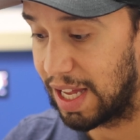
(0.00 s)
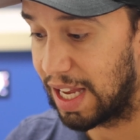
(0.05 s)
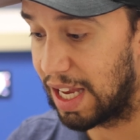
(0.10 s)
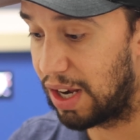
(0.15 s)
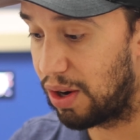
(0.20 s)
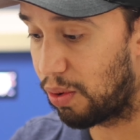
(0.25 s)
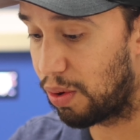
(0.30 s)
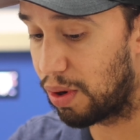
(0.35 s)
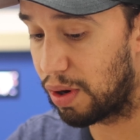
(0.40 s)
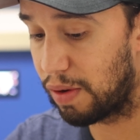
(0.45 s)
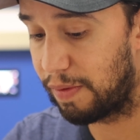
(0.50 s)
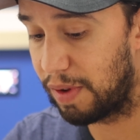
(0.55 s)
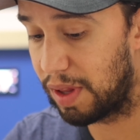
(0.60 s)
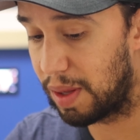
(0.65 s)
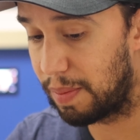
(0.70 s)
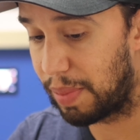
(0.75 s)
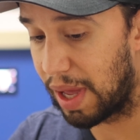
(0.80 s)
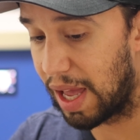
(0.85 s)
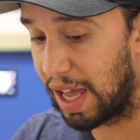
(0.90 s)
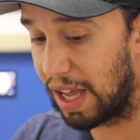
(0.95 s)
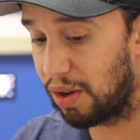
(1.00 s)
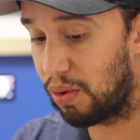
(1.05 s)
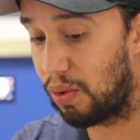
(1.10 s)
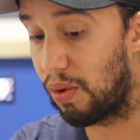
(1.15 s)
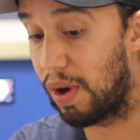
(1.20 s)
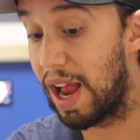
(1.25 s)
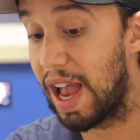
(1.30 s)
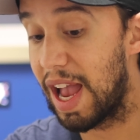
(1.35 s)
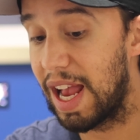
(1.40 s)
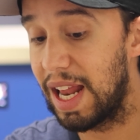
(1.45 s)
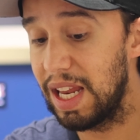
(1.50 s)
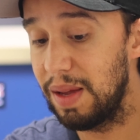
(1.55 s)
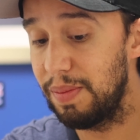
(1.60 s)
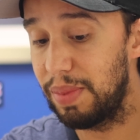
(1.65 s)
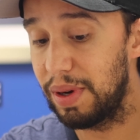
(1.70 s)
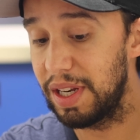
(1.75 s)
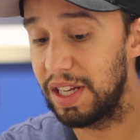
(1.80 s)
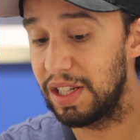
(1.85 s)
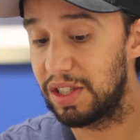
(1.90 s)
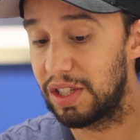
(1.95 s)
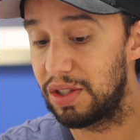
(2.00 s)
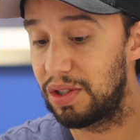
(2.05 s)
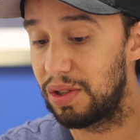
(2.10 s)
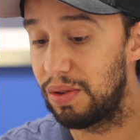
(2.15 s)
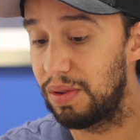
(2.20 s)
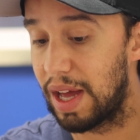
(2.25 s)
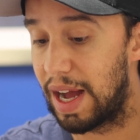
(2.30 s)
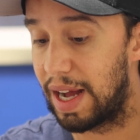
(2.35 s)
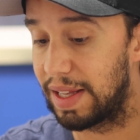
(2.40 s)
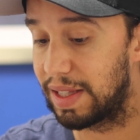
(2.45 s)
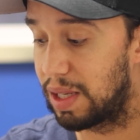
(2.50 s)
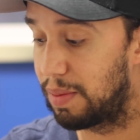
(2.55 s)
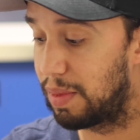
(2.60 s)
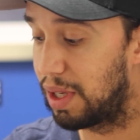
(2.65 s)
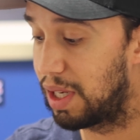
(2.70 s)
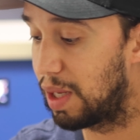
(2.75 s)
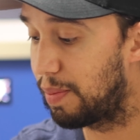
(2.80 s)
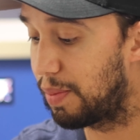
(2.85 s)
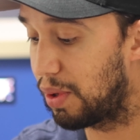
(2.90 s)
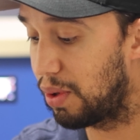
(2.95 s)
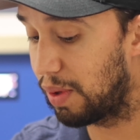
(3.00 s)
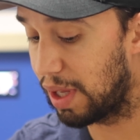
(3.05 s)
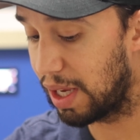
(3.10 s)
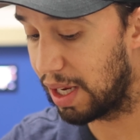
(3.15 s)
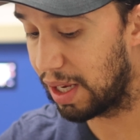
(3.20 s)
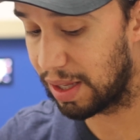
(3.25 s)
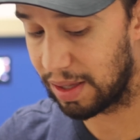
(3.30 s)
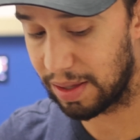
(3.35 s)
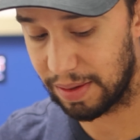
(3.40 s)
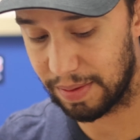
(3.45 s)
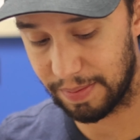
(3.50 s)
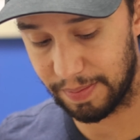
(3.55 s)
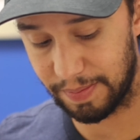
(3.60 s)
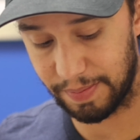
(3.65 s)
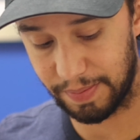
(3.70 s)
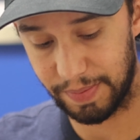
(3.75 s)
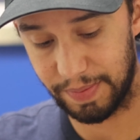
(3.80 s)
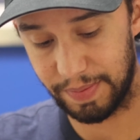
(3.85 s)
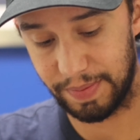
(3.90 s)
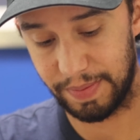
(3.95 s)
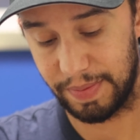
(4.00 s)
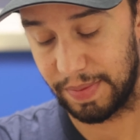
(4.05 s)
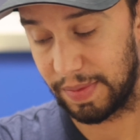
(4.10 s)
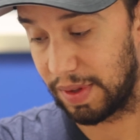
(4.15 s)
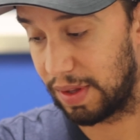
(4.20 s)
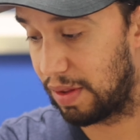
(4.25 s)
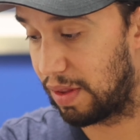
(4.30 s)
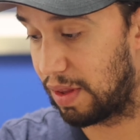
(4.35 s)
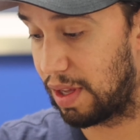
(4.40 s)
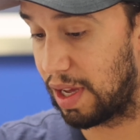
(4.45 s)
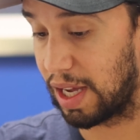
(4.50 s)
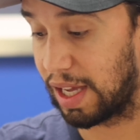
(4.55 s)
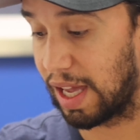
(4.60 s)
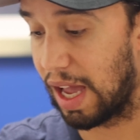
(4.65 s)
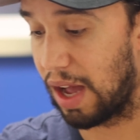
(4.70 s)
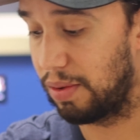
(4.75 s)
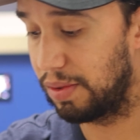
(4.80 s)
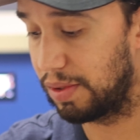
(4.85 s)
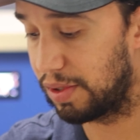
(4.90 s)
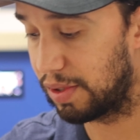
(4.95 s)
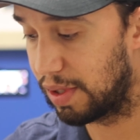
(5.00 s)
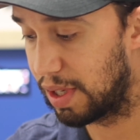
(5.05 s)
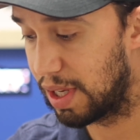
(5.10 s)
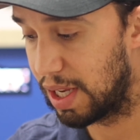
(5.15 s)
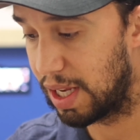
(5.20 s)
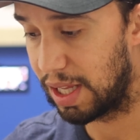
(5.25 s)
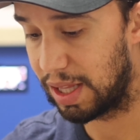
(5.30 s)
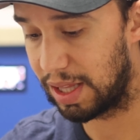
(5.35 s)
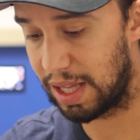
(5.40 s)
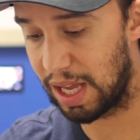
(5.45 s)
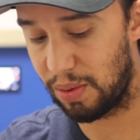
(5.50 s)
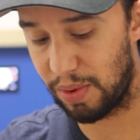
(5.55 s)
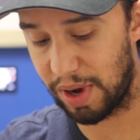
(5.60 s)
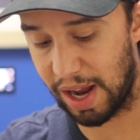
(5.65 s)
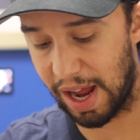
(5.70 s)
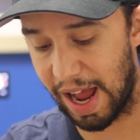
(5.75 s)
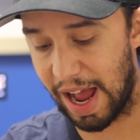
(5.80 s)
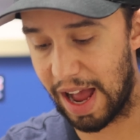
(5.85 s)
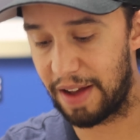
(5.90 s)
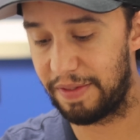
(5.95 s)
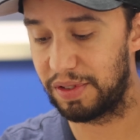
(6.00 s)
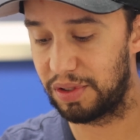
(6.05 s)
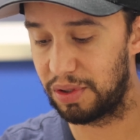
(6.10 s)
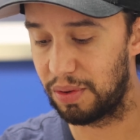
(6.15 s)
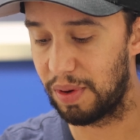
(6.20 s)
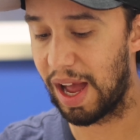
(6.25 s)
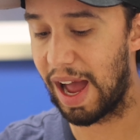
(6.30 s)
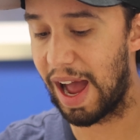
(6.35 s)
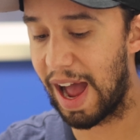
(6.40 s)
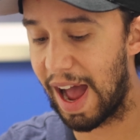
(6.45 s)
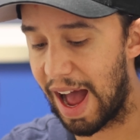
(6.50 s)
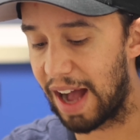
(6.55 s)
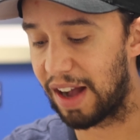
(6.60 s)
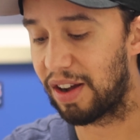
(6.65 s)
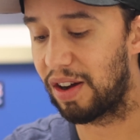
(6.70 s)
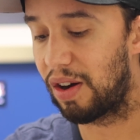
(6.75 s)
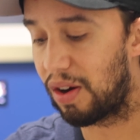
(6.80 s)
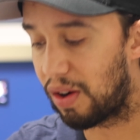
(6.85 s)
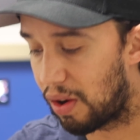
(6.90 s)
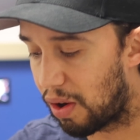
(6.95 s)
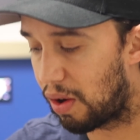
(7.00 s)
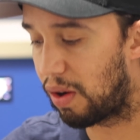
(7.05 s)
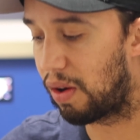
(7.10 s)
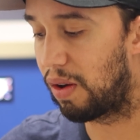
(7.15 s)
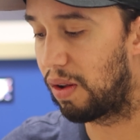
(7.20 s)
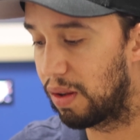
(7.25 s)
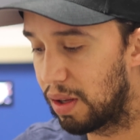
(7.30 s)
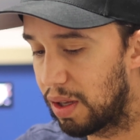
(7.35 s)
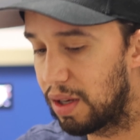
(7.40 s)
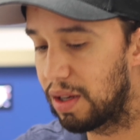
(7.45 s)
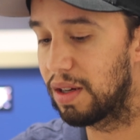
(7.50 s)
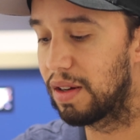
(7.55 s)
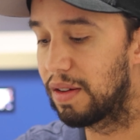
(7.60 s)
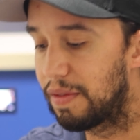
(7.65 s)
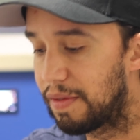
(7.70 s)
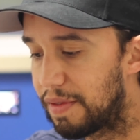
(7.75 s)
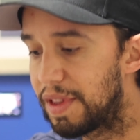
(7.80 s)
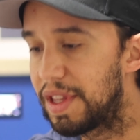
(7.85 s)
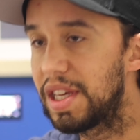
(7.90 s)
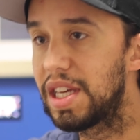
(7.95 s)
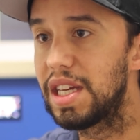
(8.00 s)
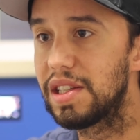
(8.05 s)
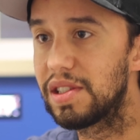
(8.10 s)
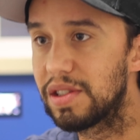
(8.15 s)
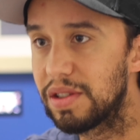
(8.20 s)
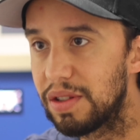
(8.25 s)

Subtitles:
in order for the bank or anybody to do that, to manipulate the accounts, they would have to hack all of these